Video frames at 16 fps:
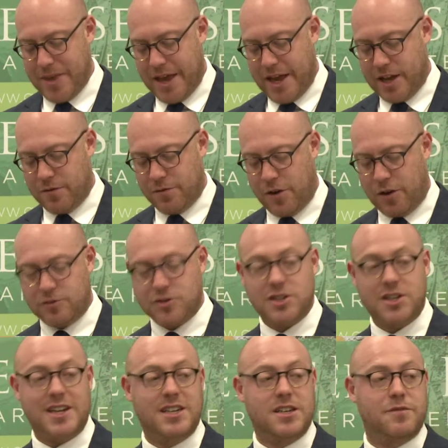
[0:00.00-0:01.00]
It involves
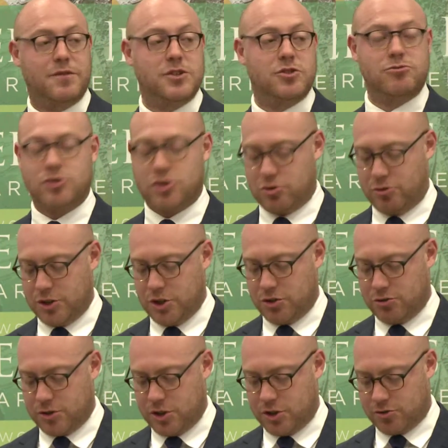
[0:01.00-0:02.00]
an individual choice
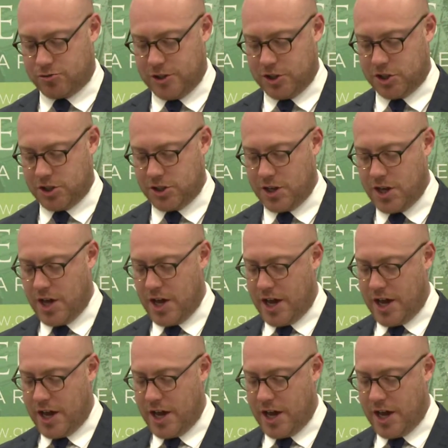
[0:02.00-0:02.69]
or discretion,